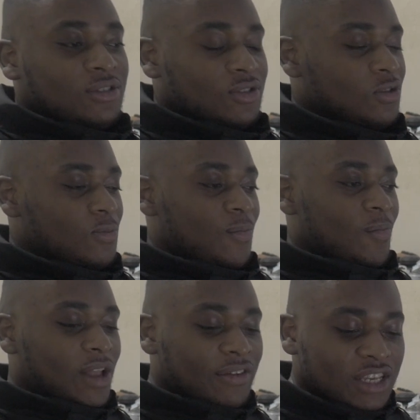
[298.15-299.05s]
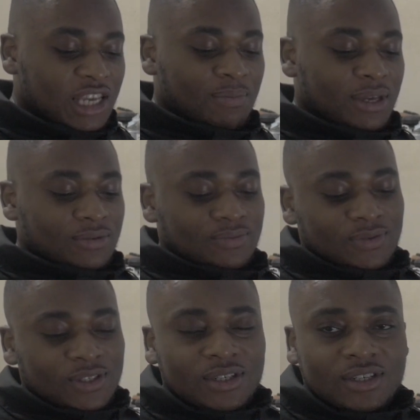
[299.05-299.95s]
So I have to keep it
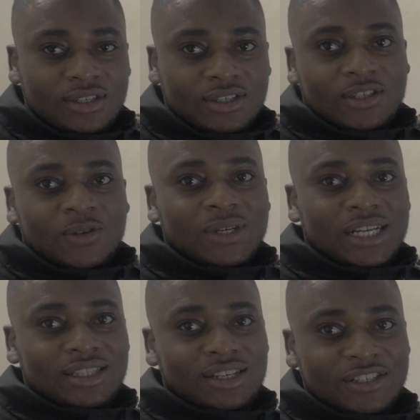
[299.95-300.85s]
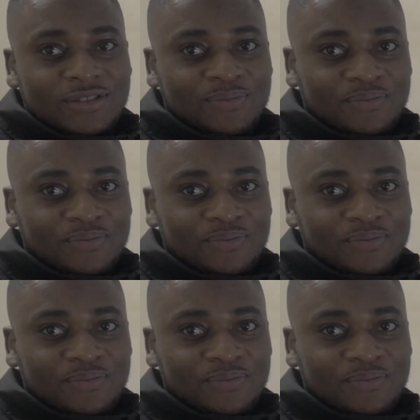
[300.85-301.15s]
100.